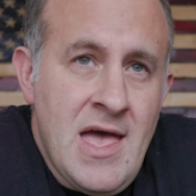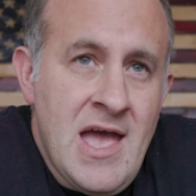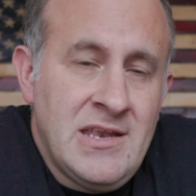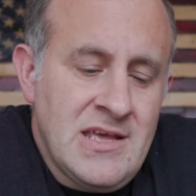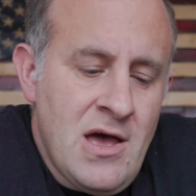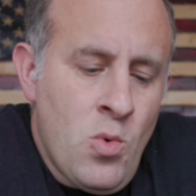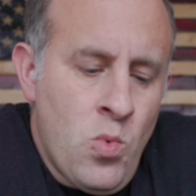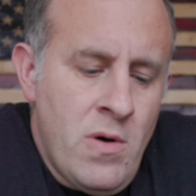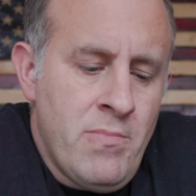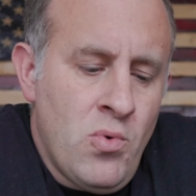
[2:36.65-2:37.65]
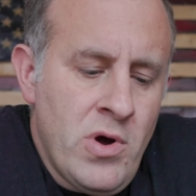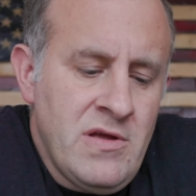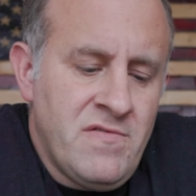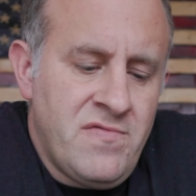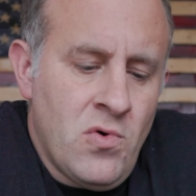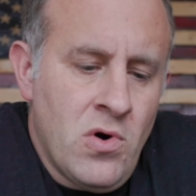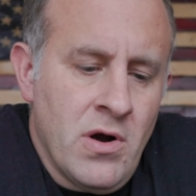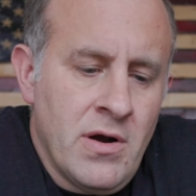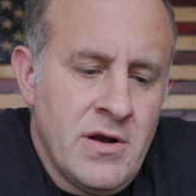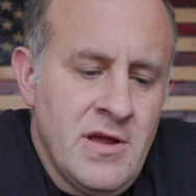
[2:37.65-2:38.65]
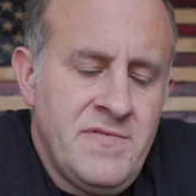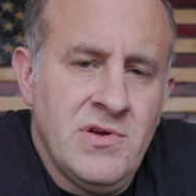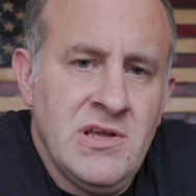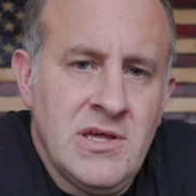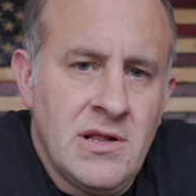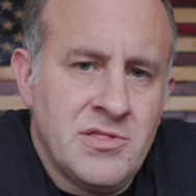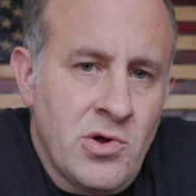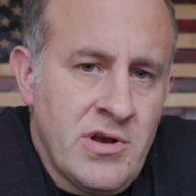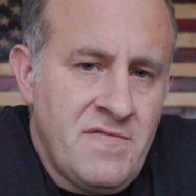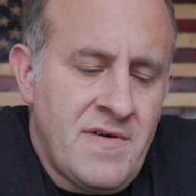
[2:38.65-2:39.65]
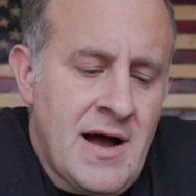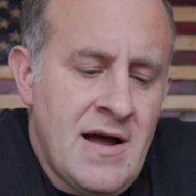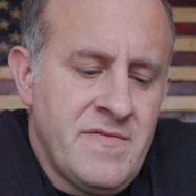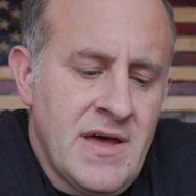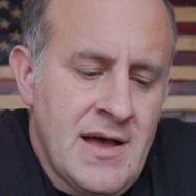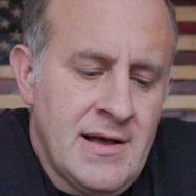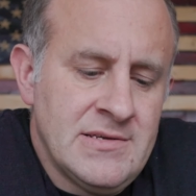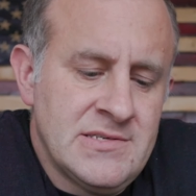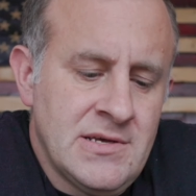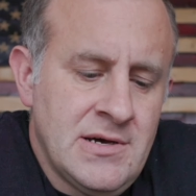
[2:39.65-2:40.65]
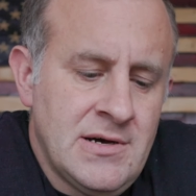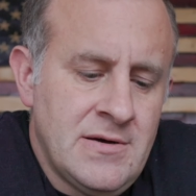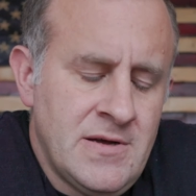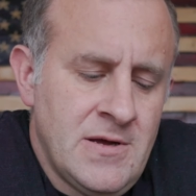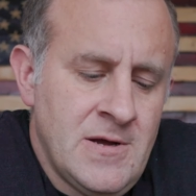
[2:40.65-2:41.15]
And at 1.4, if you can get a 35 that has, a